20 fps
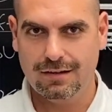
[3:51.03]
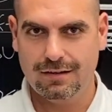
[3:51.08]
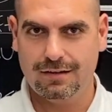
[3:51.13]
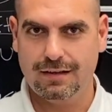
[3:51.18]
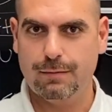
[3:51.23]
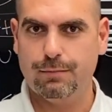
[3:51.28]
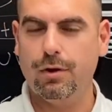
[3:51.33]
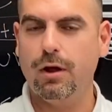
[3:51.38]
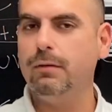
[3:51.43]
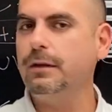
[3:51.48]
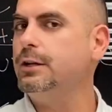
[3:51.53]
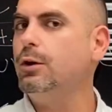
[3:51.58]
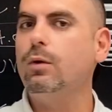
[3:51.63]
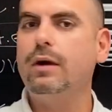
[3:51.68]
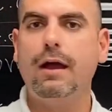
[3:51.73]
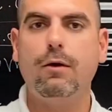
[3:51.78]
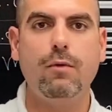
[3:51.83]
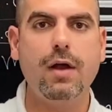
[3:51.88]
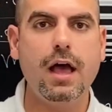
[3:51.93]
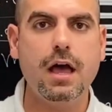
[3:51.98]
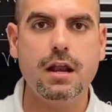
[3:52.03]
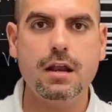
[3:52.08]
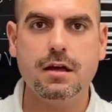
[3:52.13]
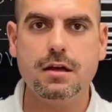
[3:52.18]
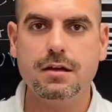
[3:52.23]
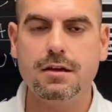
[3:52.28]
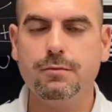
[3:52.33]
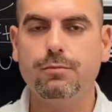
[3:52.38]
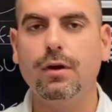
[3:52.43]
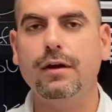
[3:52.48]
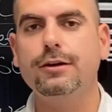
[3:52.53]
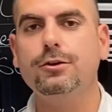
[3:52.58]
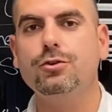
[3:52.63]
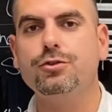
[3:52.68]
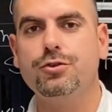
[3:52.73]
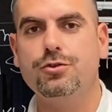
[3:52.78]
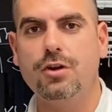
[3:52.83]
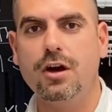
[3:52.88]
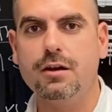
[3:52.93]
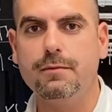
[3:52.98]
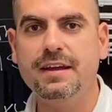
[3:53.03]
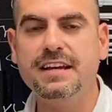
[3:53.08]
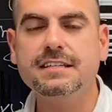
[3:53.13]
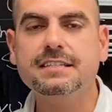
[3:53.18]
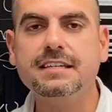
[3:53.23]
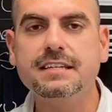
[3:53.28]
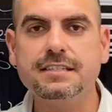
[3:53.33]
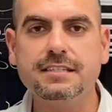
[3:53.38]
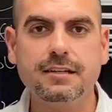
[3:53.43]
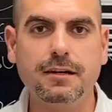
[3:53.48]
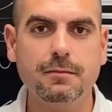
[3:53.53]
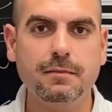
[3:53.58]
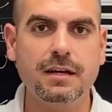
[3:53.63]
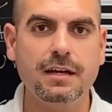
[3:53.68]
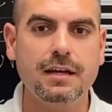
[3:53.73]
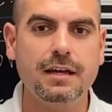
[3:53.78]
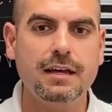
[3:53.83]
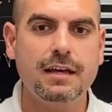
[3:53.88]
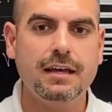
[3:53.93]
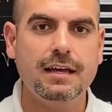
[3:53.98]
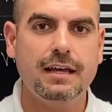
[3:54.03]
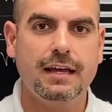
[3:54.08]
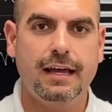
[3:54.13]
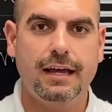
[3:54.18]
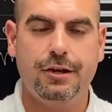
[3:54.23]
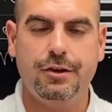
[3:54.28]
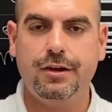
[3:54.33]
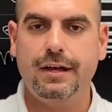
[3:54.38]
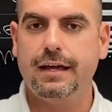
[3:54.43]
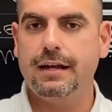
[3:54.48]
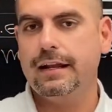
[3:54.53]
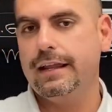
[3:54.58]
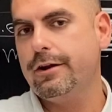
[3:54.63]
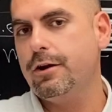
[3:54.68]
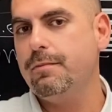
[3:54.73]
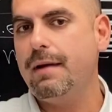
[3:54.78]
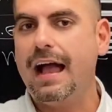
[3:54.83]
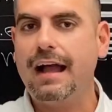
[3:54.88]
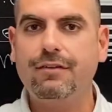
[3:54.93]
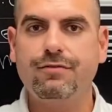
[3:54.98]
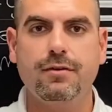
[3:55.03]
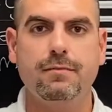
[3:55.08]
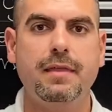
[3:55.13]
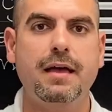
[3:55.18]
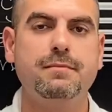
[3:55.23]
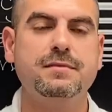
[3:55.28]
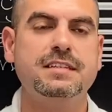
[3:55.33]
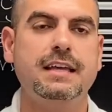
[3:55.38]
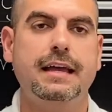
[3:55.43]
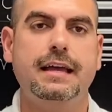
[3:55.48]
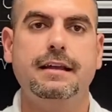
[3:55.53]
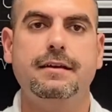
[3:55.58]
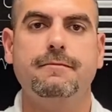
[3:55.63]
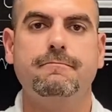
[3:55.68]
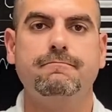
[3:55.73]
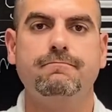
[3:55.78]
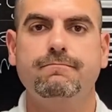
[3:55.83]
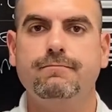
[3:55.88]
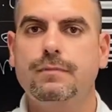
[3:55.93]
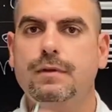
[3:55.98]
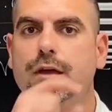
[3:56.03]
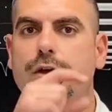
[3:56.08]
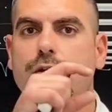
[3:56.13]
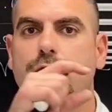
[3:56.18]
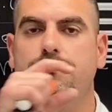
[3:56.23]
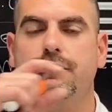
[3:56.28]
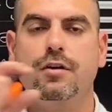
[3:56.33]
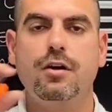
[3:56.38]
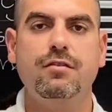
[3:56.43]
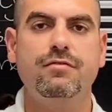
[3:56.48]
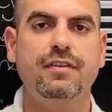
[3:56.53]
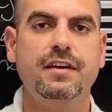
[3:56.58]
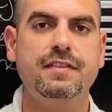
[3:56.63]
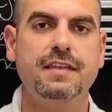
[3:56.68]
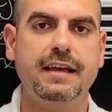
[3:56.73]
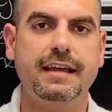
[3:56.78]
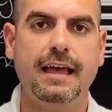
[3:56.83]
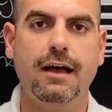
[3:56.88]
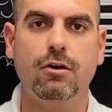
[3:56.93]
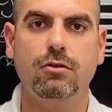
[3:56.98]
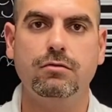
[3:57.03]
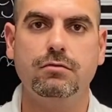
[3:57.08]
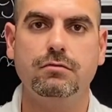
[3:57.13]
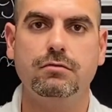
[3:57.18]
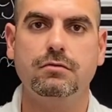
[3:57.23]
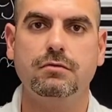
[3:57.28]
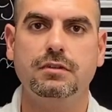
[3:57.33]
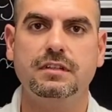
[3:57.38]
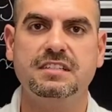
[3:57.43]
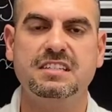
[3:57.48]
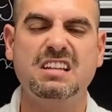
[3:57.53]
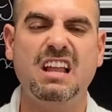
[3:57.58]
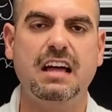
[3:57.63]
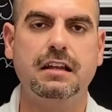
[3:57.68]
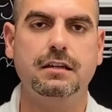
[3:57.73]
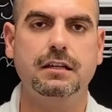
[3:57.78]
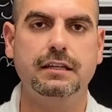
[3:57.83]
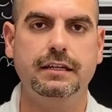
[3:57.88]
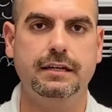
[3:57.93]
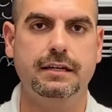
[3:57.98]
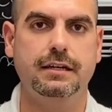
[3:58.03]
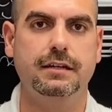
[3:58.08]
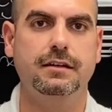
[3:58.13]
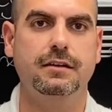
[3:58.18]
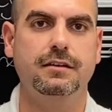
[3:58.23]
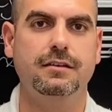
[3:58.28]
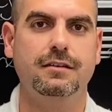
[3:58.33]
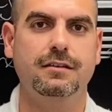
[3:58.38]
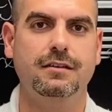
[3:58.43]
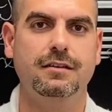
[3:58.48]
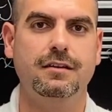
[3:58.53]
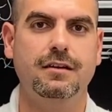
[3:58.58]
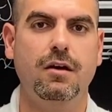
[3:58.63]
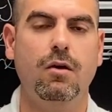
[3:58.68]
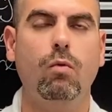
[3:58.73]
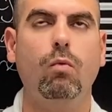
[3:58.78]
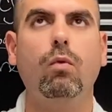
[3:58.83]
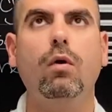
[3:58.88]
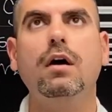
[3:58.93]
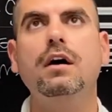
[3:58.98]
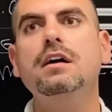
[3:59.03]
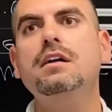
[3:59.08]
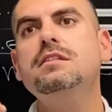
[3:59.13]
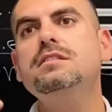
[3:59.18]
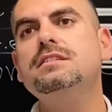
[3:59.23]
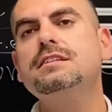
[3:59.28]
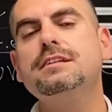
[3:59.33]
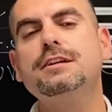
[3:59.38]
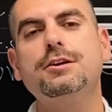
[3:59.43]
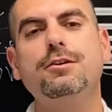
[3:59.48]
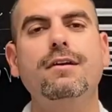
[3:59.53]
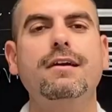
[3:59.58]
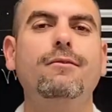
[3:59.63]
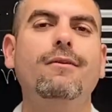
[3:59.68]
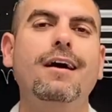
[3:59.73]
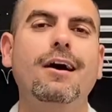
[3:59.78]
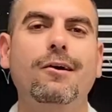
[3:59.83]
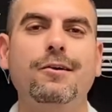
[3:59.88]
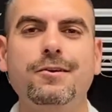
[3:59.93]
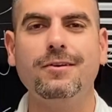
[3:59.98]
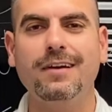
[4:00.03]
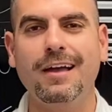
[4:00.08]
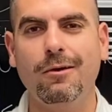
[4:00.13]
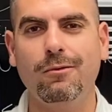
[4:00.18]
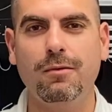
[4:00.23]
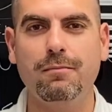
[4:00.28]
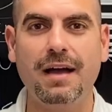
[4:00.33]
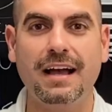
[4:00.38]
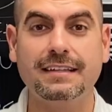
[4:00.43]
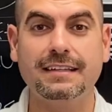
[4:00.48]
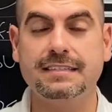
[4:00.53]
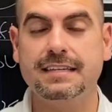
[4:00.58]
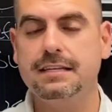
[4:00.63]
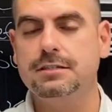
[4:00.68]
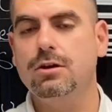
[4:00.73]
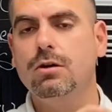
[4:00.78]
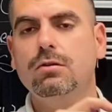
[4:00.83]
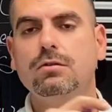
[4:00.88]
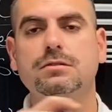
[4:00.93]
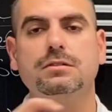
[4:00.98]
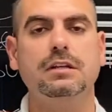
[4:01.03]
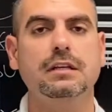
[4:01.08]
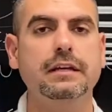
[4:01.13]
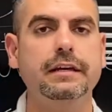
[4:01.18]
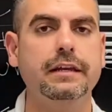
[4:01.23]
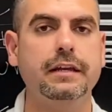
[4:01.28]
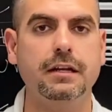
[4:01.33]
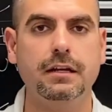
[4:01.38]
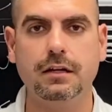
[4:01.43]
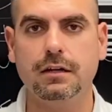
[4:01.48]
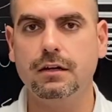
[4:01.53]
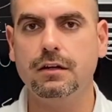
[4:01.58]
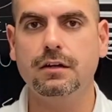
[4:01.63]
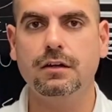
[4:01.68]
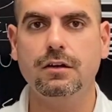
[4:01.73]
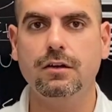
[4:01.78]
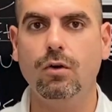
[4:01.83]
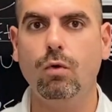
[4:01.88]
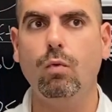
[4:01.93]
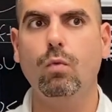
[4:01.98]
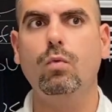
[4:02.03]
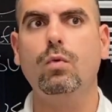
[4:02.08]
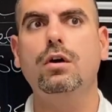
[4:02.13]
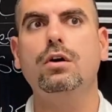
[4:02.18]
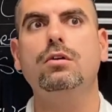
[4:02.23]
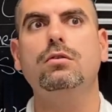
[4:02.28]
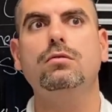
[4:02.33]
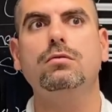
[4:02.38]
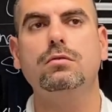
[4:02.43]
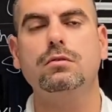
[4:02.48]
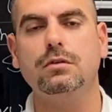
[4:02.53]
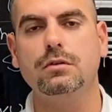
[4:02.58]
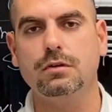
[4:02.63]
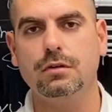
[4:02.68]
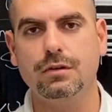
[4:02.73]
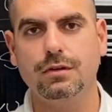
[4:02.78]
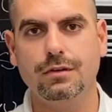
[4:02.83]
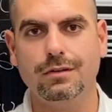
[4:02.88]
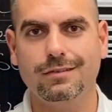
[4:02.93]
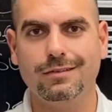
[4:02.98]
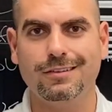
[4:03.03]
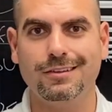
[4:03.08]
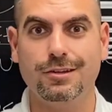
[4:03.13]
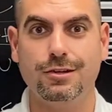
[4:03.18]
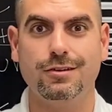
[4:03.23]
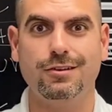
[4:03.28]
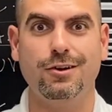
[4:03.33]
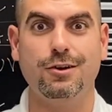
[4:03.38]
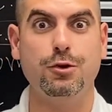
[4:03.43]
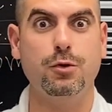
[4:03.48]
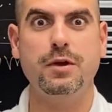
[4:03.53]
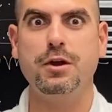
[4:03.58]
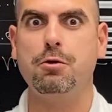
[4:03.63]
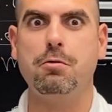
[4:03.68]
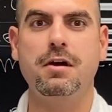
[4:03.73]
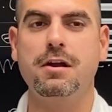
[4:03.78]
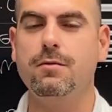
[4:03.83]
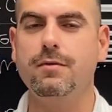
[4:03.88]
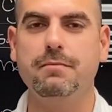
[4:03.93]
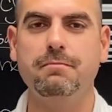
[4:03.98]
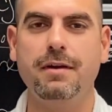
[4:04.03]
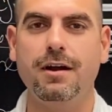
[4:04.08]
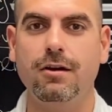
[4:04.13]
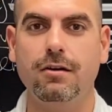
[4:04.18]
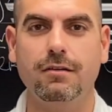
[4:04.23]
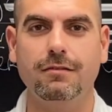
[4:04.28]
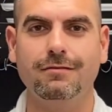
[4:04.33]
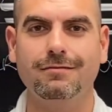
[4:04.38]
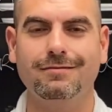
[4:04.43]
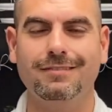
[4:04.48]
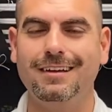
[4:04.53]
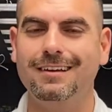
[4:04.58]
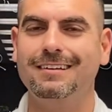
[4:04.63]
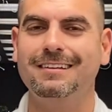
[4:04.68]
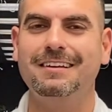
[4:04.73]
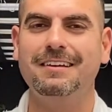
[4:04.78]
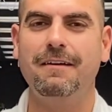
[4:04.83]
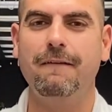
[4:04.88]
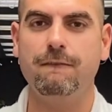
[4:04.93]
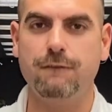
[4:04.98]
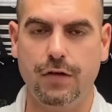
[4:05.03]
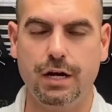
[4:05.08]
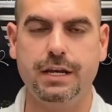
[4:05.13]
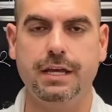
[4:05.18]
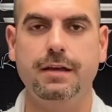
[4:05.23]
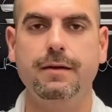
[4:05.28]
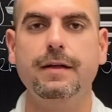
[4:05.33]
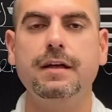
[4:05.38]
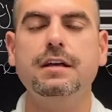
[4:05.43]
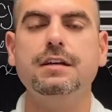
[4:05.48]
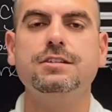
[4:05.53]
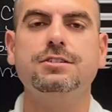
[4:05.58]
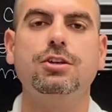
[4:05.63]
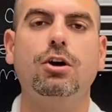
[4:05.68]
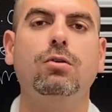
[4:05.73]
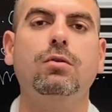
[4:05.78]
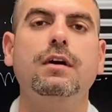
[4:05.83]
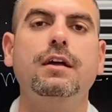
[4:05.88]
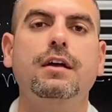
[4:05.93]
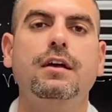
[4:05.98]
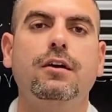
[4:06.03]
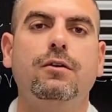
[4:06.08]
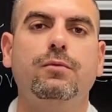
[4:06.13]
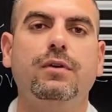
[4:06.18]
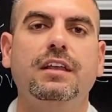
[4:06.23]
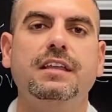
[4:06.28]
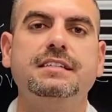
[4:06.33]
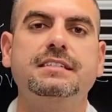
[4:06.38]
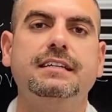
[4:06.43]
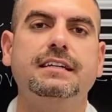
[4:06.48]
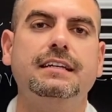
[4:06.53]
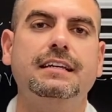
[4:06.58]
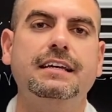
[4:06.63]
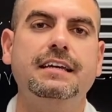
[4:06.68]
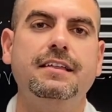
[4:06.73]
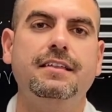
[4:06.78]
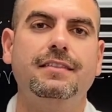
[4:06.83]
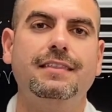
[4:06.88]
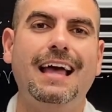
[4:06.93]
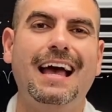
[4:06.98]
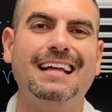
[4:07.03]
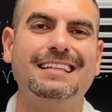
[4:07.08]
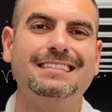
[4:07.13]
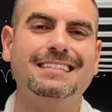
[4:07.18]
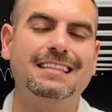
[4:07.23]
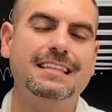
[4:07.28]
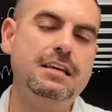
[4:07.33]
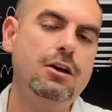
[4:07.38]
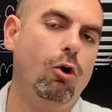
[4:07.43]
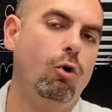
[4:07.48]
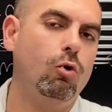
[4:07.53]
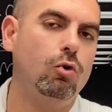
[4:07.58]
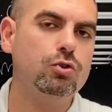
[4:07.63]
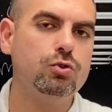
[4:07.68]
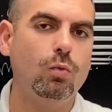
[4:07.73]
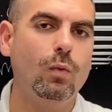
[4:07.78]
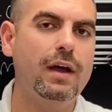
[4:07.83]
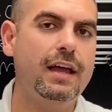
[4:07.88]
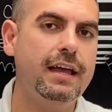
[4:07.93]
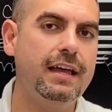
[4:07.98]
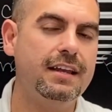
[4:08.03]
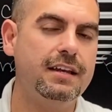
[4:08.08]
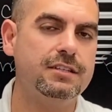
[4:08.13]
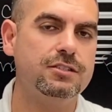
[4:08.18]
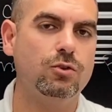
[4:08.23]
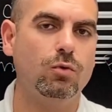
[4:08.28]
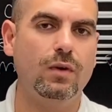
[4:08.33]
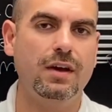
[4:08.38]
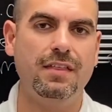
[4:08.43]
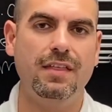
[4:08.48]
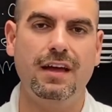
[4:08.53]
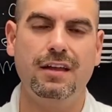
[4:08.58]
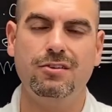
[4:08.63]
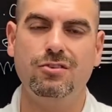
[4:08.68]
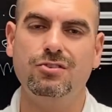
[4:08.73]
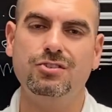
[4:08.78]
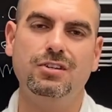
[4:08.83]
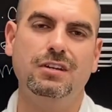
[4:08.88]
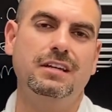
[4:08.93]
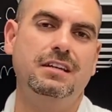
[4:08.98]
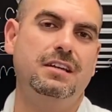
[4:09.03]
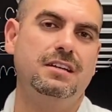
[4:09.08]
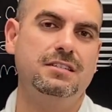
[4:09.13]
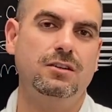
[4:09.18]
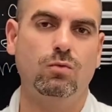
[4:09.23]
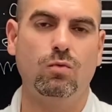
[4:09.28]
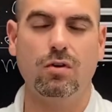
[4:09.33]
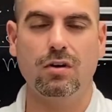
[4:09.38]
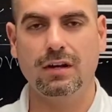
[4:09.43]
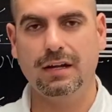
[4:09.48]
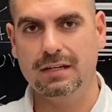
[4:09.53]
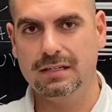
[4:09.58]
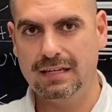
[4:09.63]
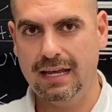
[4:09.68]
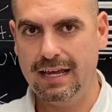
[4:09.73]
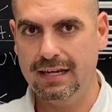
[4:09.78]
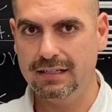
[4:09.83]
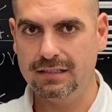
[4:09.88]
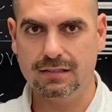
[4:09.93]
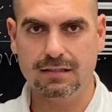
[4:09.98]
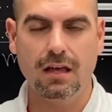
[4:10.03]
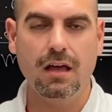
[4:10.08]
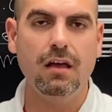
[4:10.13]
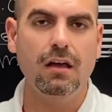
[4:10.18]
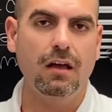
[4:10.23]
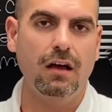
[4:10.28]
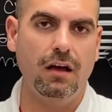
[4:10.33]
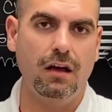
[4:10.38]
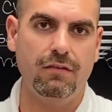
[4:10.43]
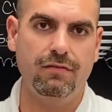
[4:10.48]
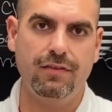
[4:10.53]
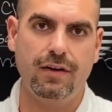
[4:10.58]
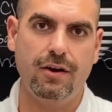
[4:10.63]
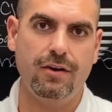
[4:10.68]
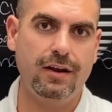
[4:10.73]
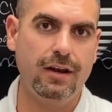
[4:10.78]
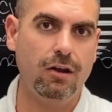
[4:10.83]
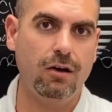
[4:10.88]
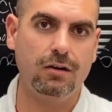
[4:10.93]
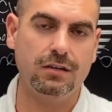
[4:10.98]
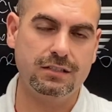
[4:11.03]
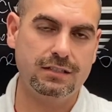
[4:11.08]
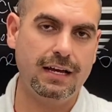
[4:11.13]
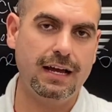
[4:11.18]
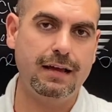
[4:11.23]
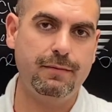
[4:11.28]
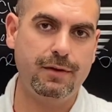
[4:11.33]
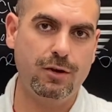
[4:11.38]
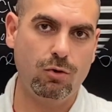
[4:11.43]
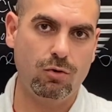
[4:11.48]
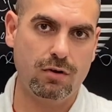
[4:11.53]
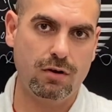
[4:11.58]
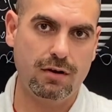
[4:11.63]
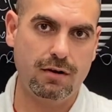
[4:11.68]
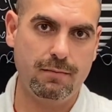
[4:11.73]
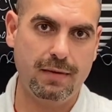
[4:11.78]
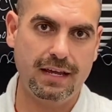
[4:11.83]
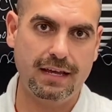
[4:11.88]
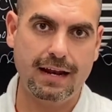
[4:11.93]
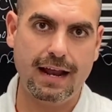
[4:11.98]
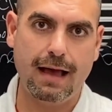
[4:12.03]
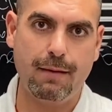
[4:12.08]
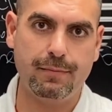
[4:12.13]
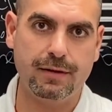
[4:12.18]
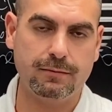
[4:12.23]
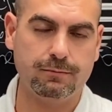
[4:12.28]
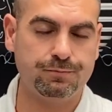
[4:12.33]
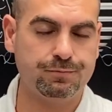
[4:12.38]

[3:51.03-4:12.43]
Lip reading: that probably don't get read, probably go through an automated system, and you get a letter back from them saying, verify the account, it's not deleted. Once in a great while, get one back that says, oh, deleted. Whoa, you're doing credit repair. Funny. So realistically, that's the old way, and it's a way that usually doesn't work and takes a very long time in order to make it happen.